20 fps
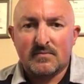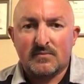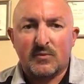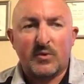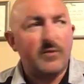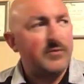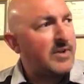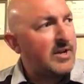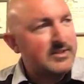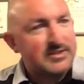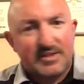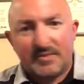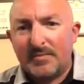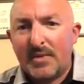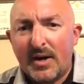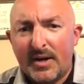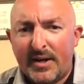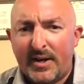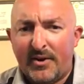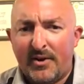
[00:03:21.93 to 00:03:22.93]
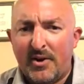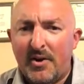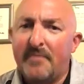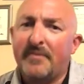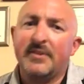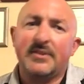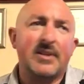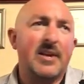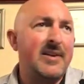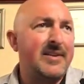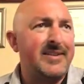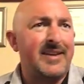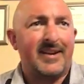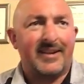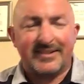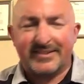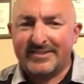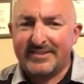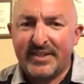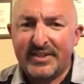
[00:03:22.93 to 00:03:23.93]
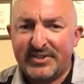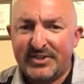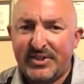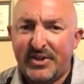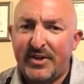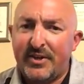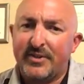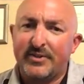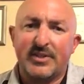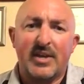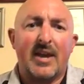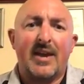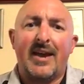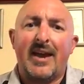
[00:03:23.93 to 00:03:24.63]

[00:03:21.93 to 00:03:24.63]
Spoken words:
We've got somebody in office that in 6 years